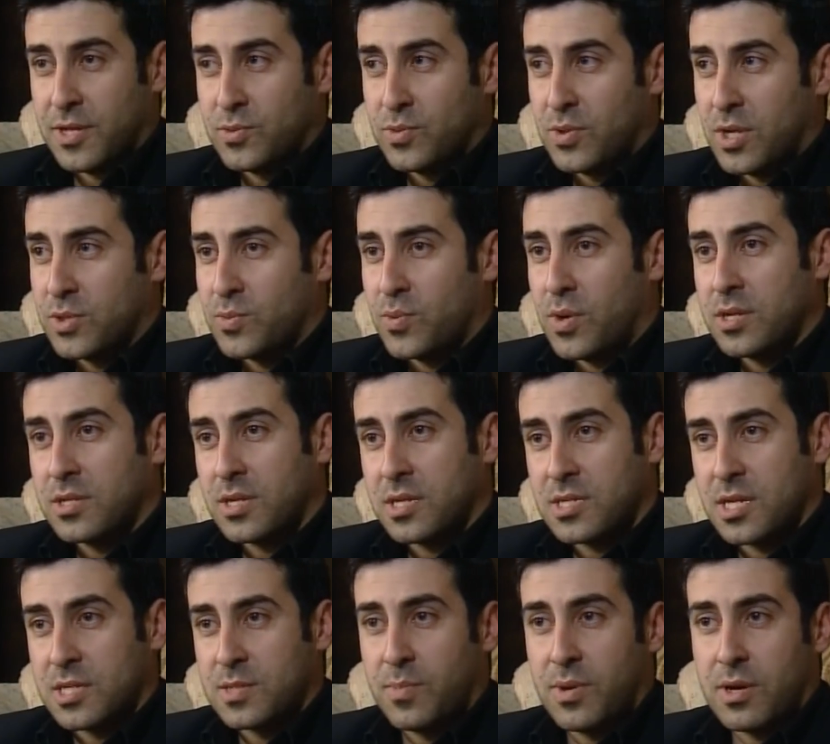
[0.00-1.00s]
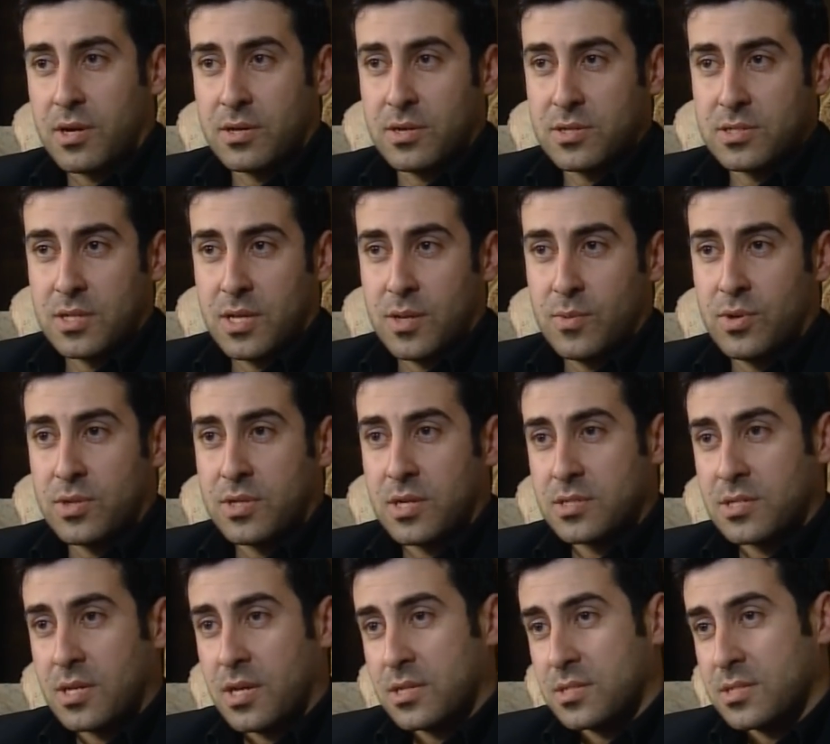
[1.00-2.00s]
do not want us as partners, they want
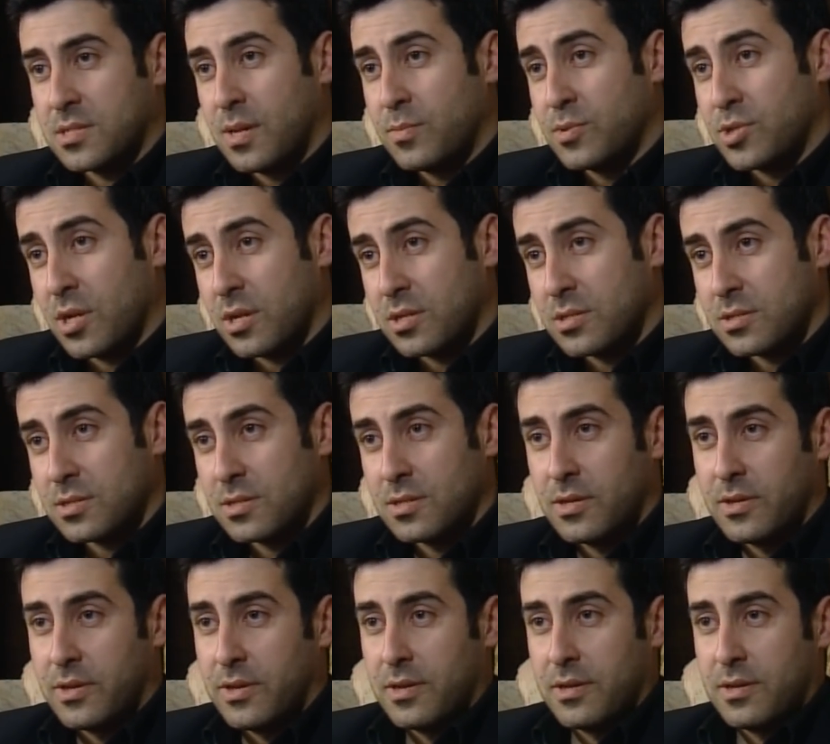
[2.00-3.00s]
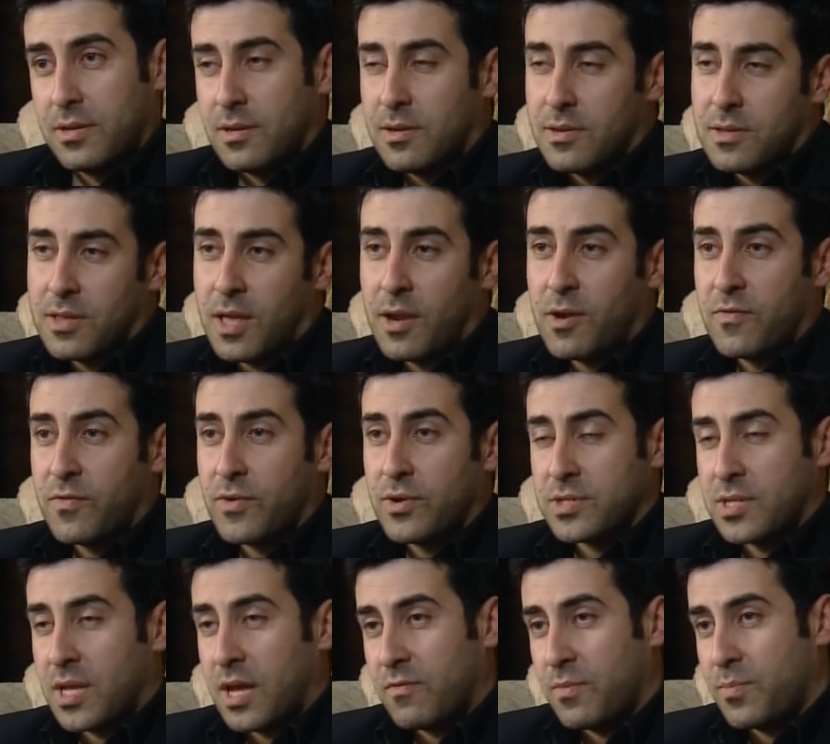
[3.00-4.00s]
us as subjects. Then, of
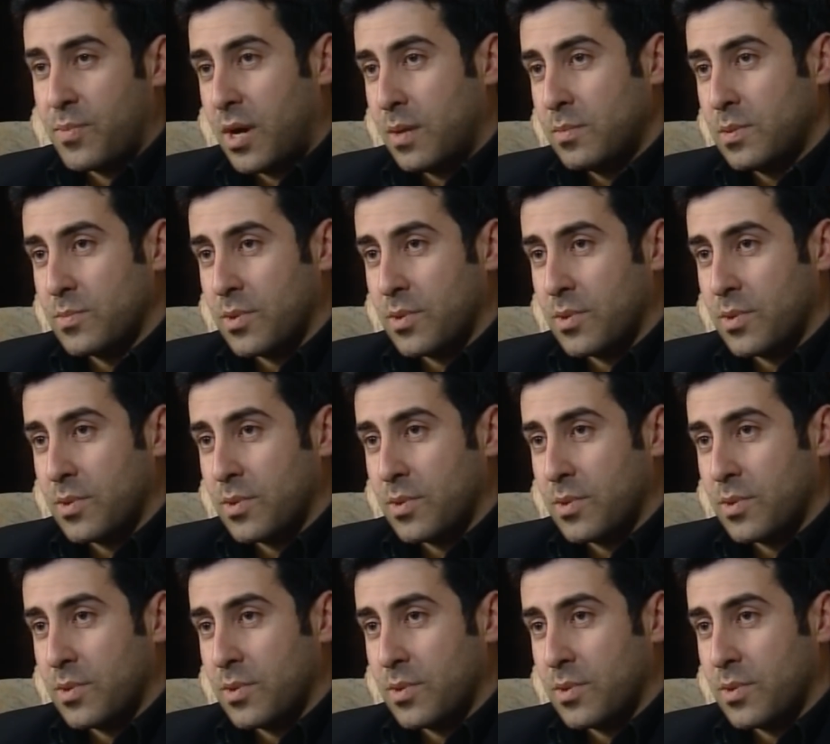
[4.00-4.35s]
course, they have a problem